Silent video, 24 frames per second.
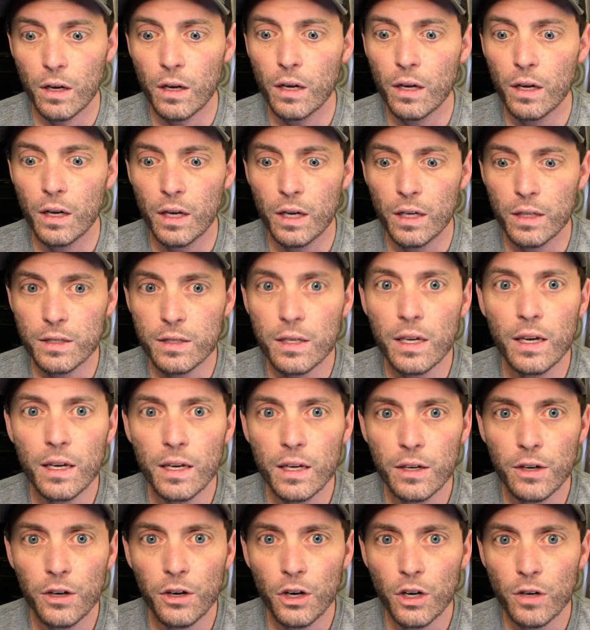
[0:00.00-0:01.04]
it's
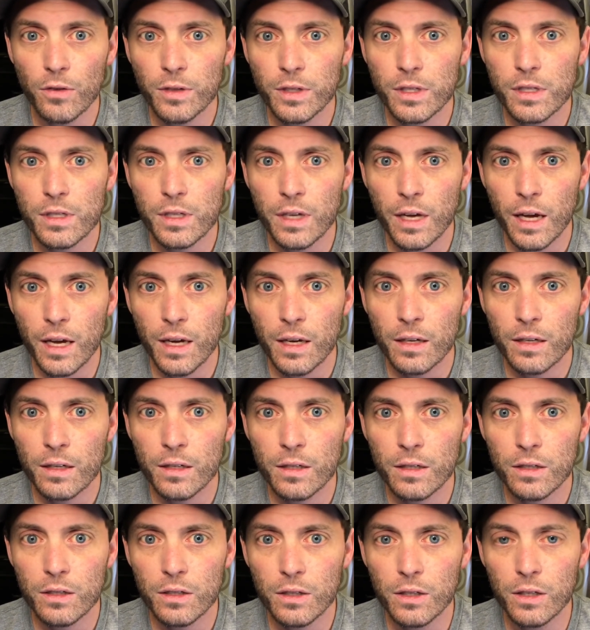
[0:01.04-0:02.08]
a nervous day,
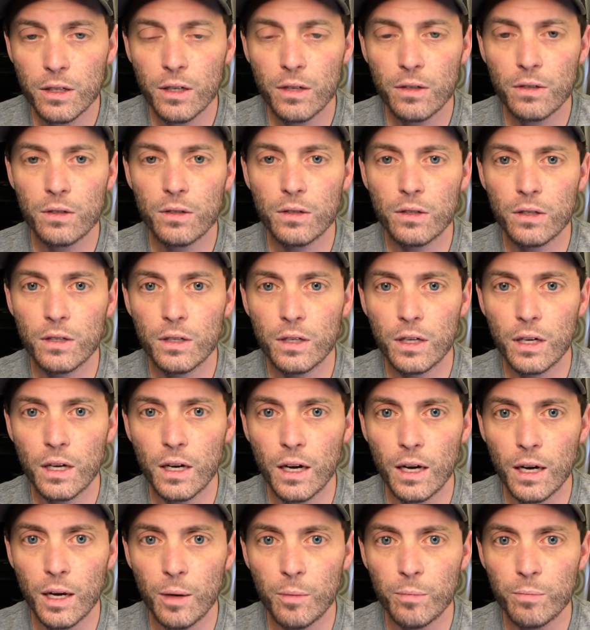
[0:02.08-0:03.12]
you know.
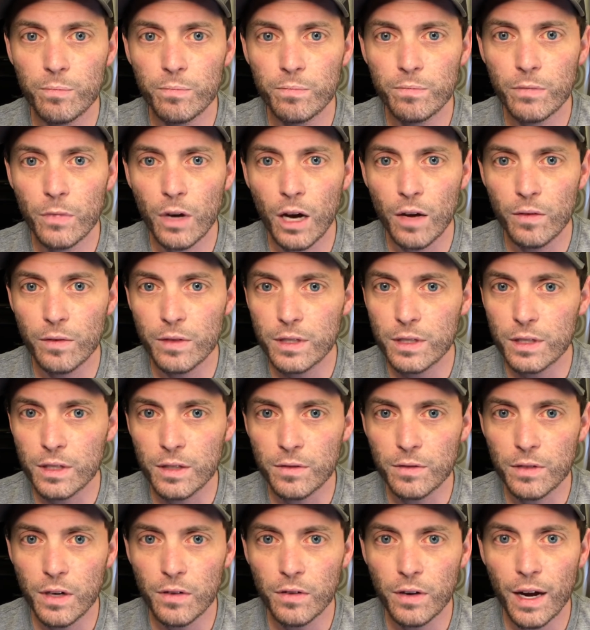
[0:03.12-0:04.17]
Um, obviously,
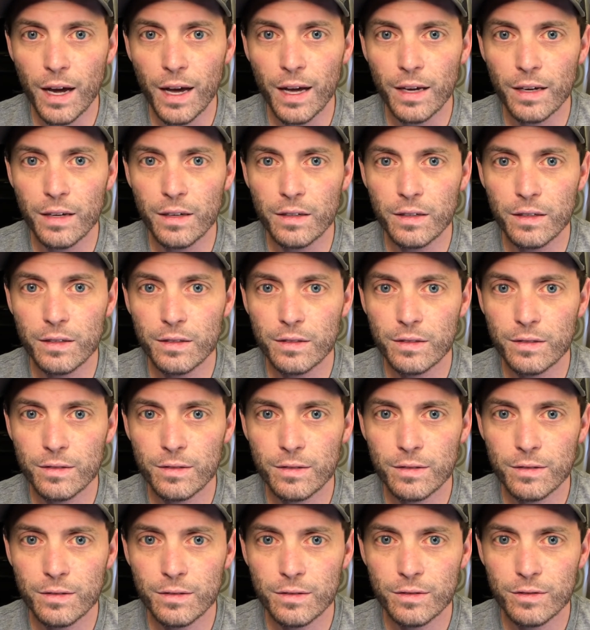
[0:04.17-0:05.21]
I've never had
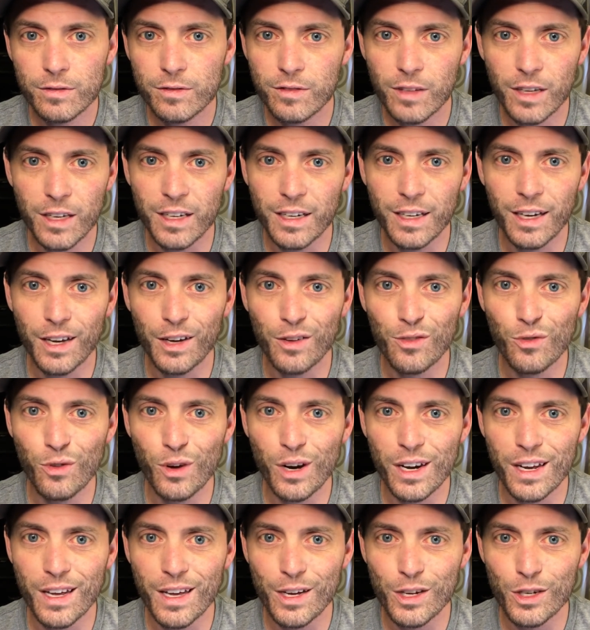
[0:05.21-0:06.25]
any kind of
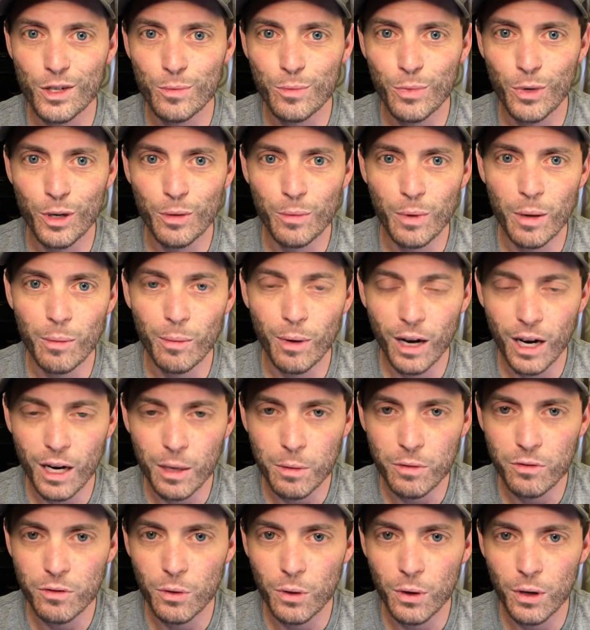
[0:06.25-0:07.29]
radiation put in my body
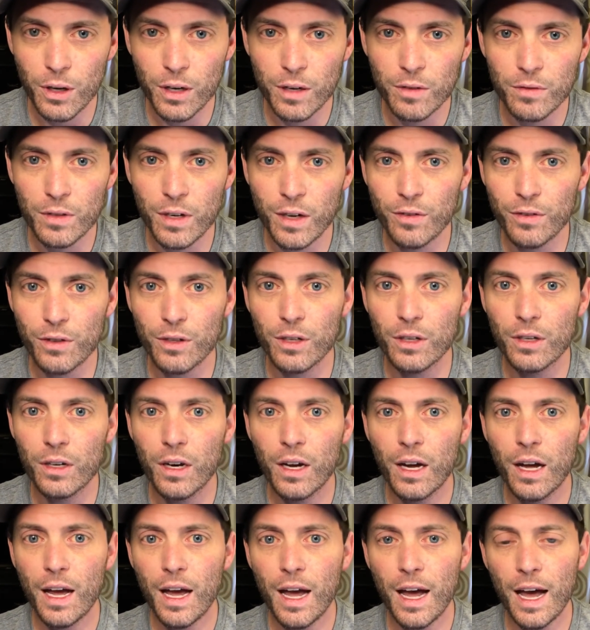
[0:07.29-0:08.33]
before. I've never
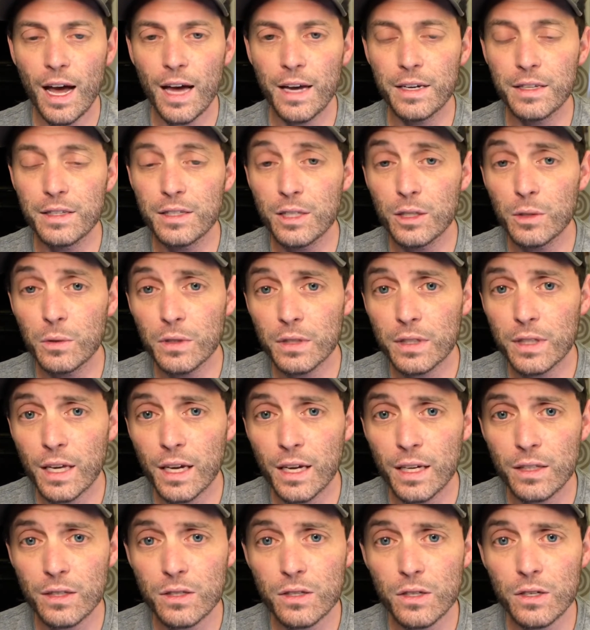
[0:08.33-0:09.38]
had to deal with
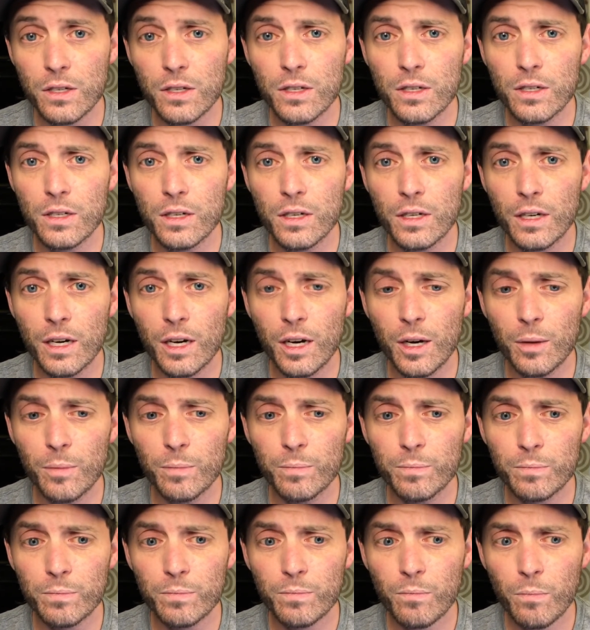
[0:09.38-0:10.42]
cancer.
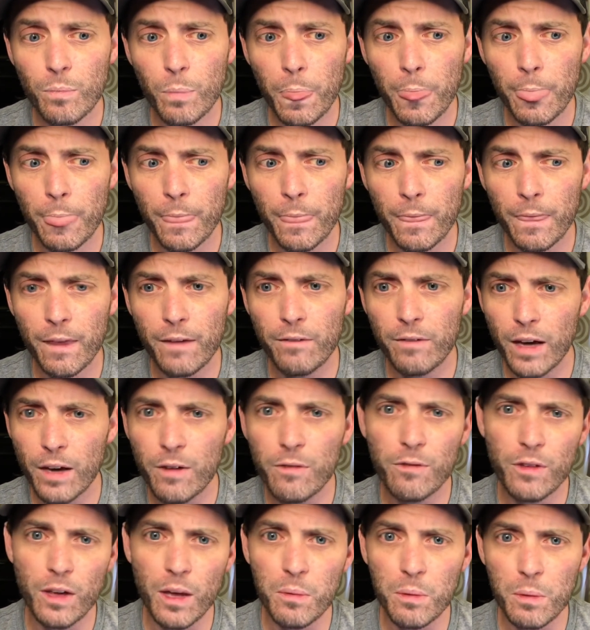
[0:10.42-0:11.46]
Um, I've had
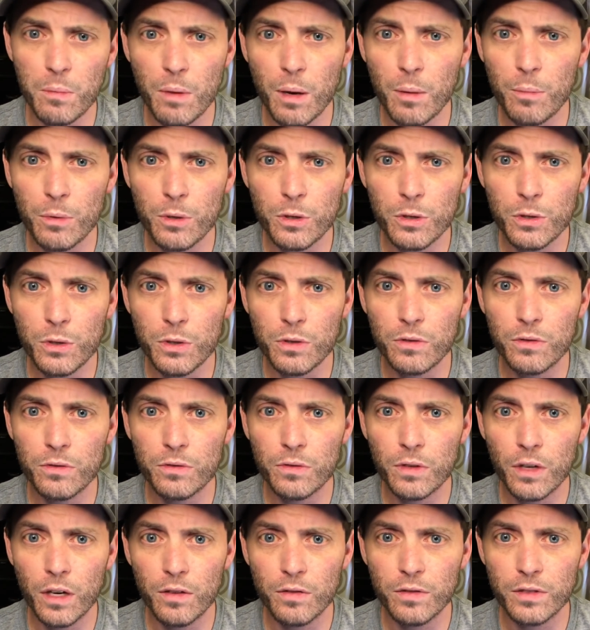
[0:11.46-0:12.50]
family members who have,
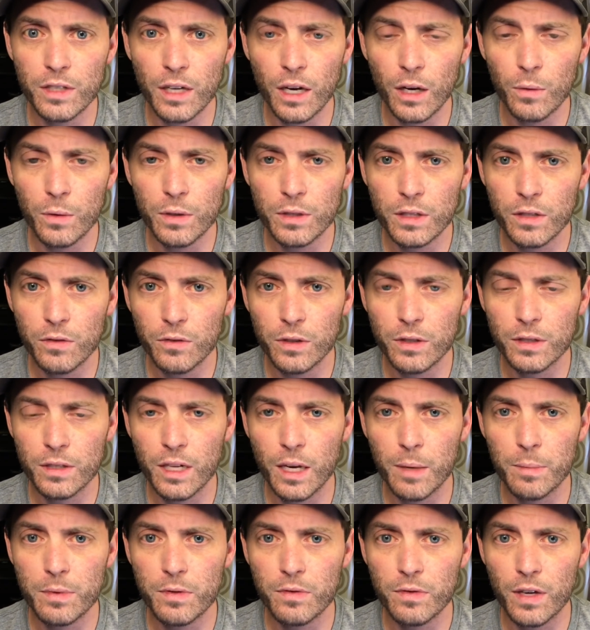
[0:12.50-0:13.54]
have dealt with different
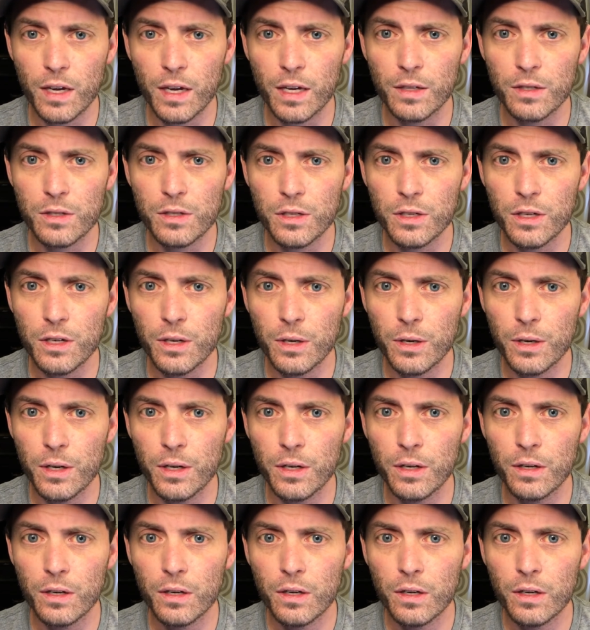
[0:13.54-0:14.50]
types of cancer and